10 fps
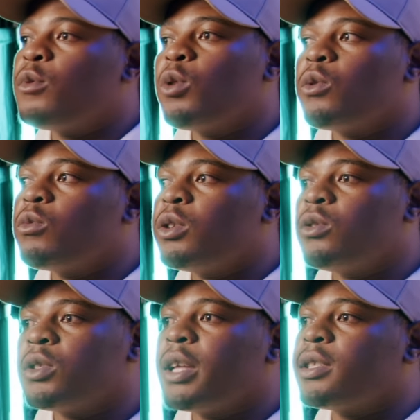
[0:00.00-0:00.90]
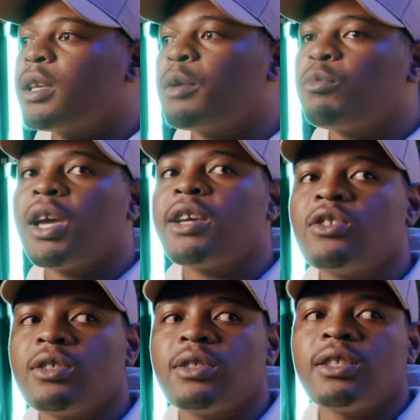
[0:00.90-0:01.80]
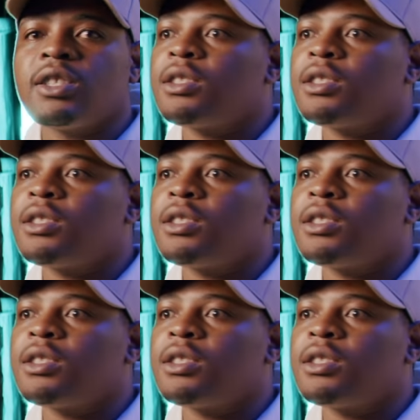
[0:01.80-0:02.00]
everyone, when you start saying B.I.G., they